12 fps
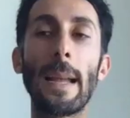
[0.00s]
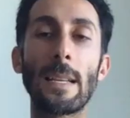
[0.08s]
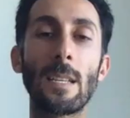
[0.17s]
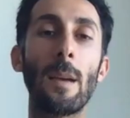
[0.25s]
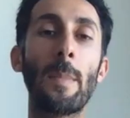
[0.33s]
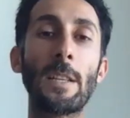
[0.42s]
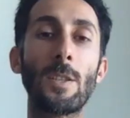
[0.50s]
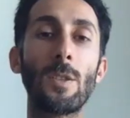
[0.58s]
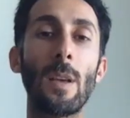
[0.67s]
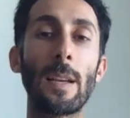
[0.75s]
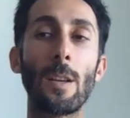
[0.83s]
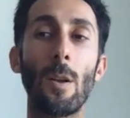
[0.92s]
I guess,
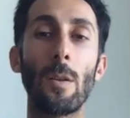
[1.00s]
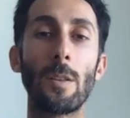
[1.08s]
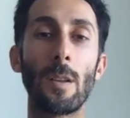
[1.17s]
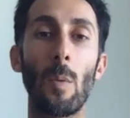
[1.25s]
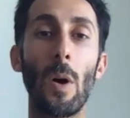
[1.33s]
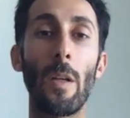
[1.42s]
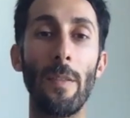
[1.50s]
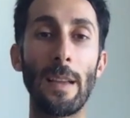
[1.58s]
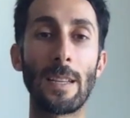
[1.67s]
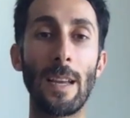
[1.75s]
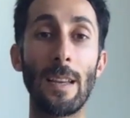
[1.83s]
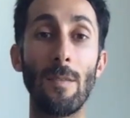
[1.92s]
so, a couple other
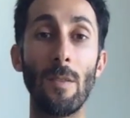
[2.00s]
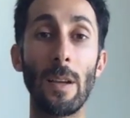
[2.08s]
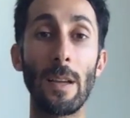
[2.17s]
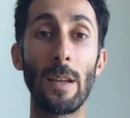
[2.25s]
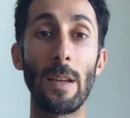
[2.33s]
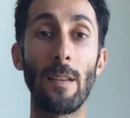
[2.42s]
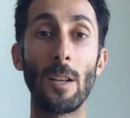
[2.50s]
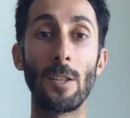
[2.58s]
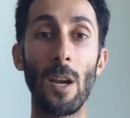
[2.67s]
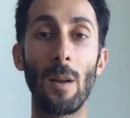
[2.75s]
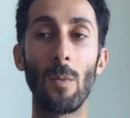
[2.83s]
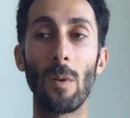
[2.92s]
things I didn't really touch
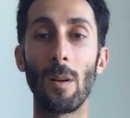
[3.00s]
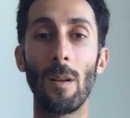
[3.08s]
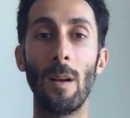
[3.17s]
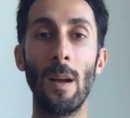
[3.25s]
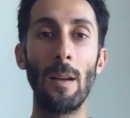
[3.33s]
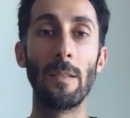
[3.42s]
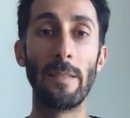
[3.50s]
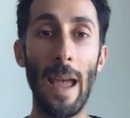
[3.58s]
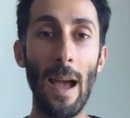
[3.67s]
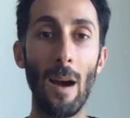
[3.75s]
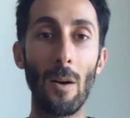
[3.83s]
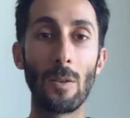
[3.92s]
on were
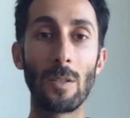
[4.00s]
DAOs,